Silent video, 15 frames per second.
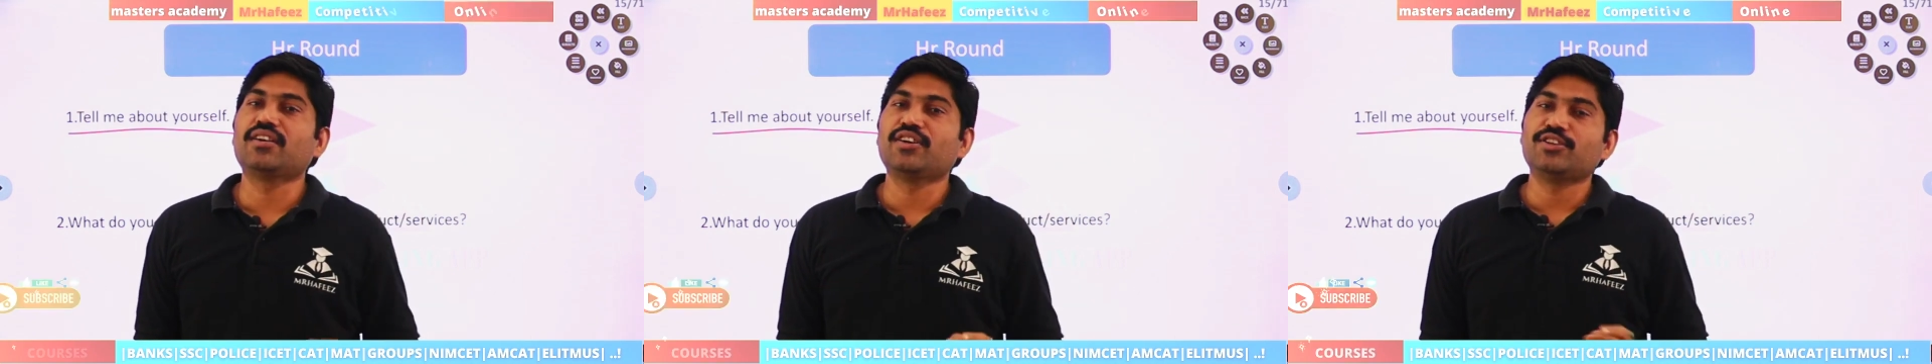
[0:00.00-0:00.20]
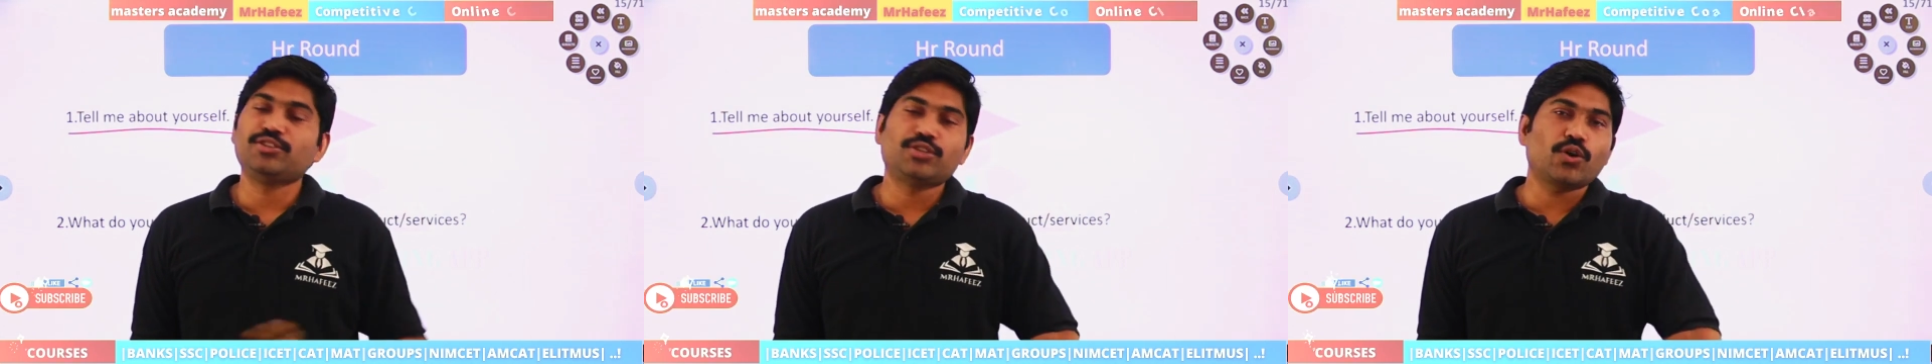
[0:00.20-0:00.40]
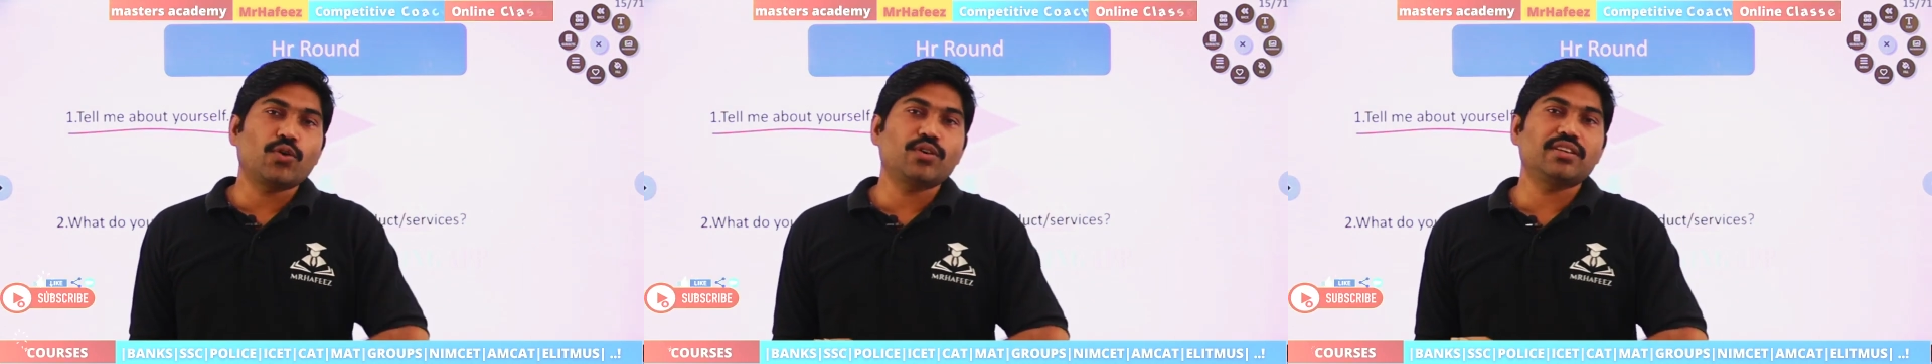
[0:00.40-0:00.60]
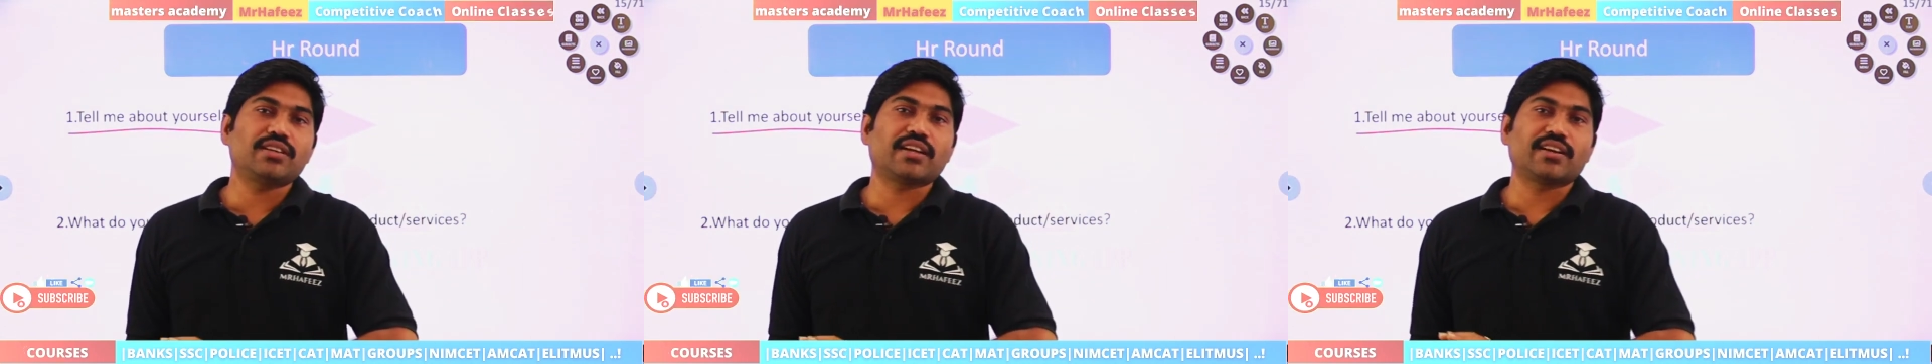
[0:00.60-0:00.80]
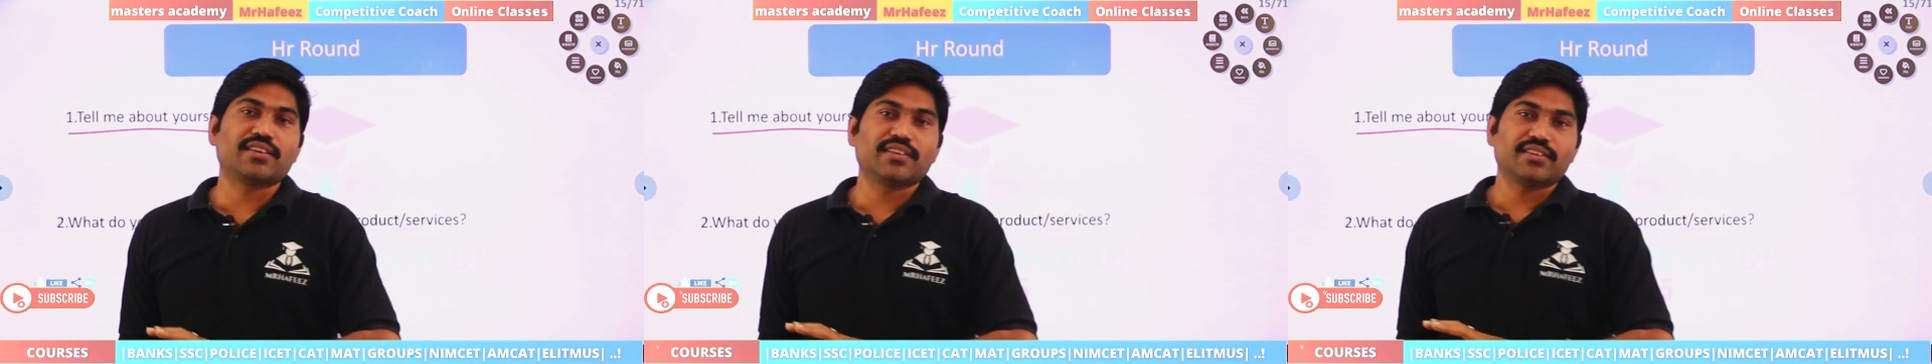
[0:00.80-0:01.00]
Don't
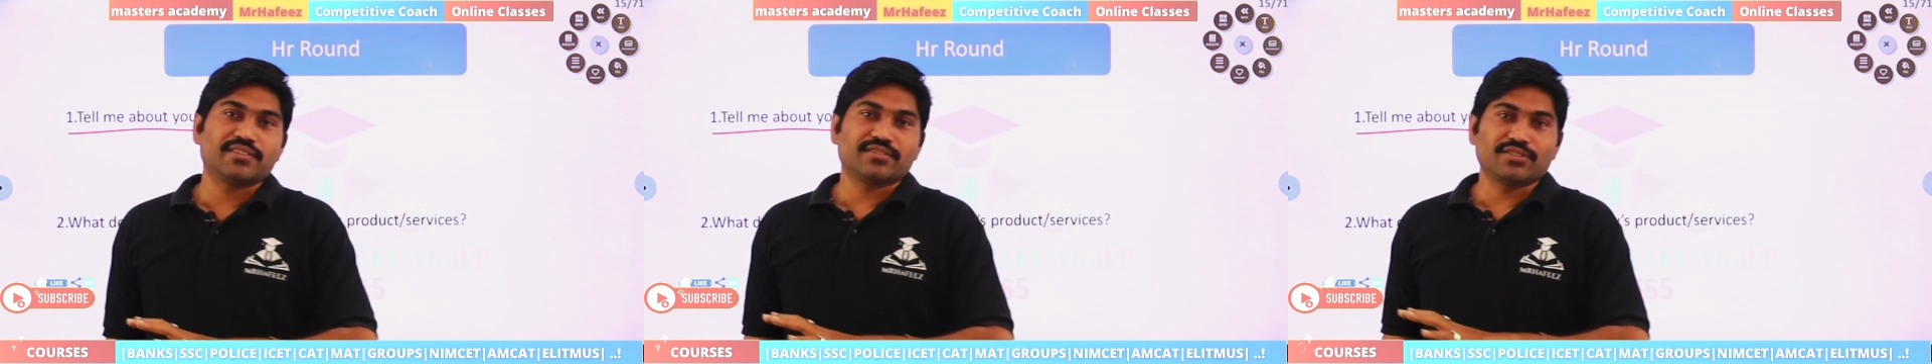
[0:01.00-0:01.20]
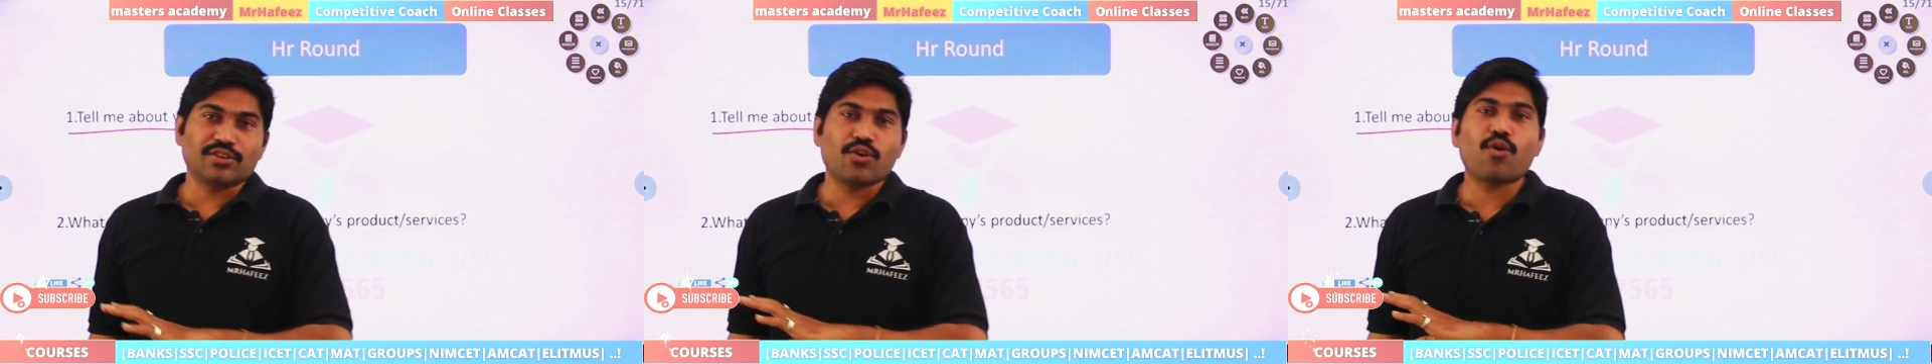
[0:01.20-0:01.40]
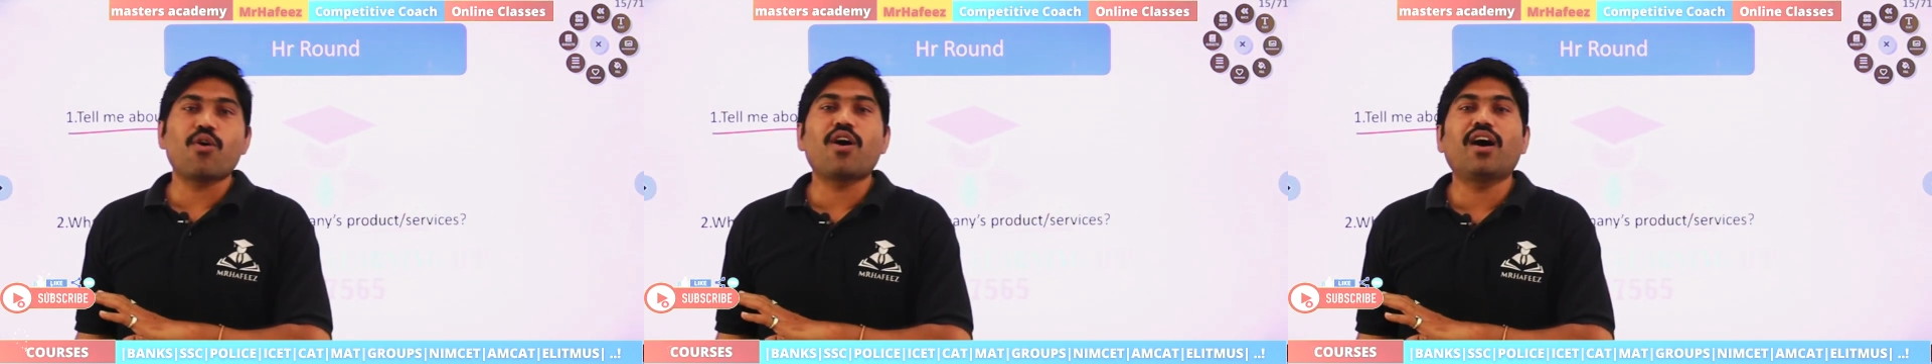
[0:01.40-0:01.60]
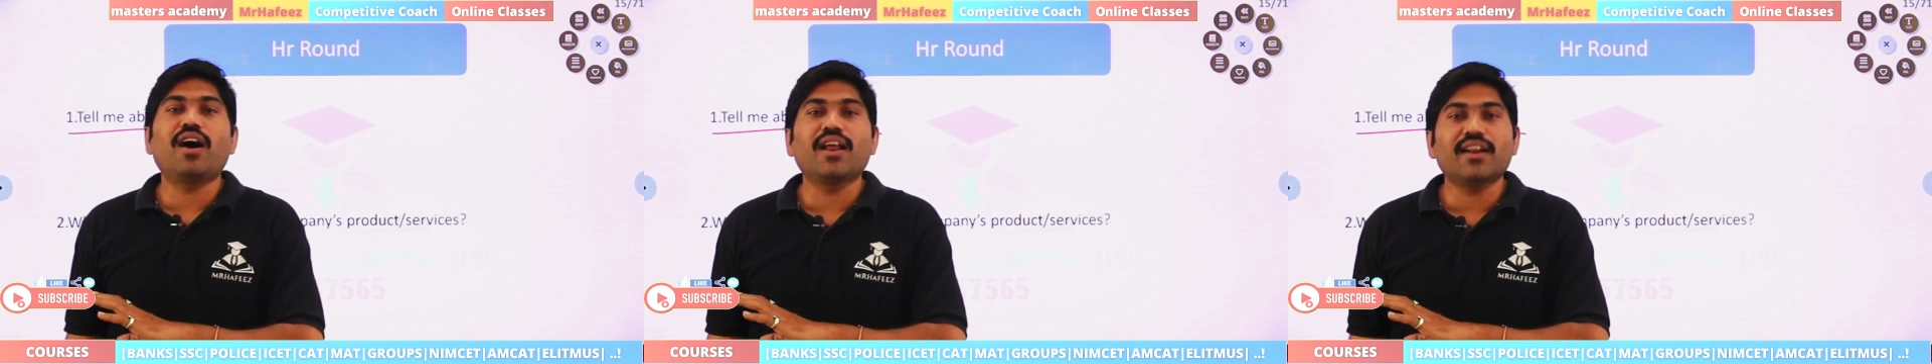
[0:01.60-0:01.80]
go on